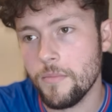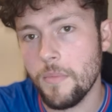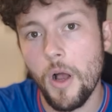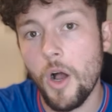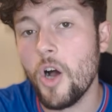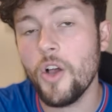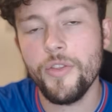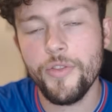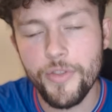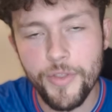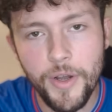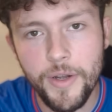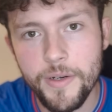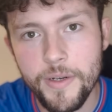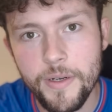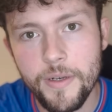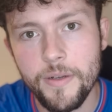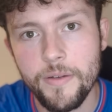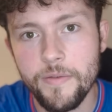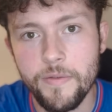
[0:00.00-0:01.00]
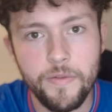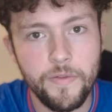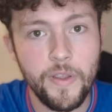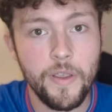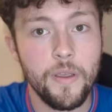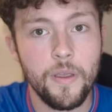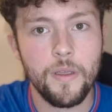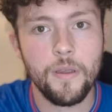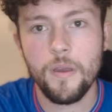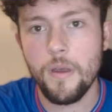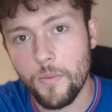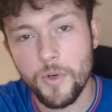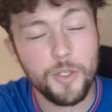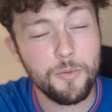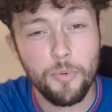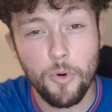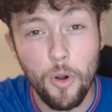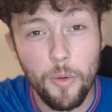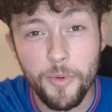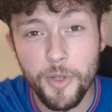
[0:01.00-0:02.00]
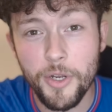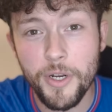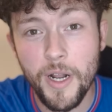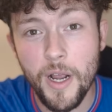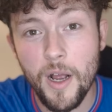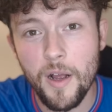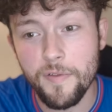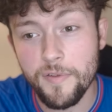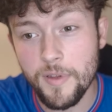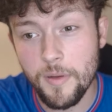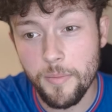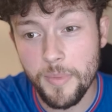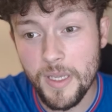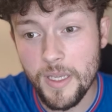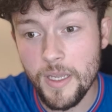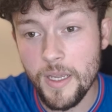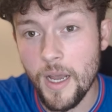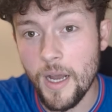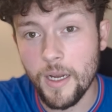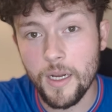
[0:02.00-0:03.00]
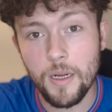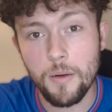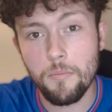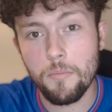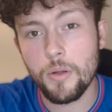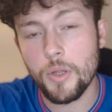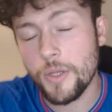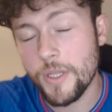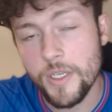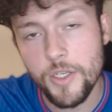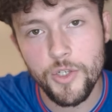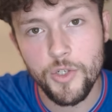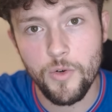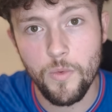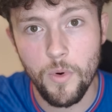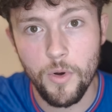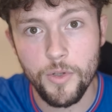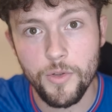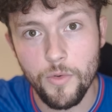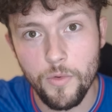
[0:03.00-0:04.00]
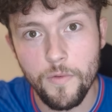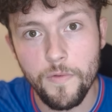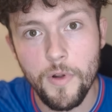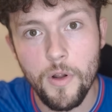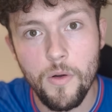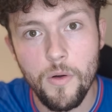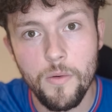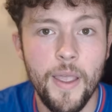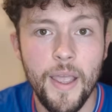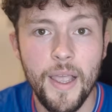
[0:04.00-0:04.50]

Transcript: undone to what's probably going to have to be a complete squad overhaul.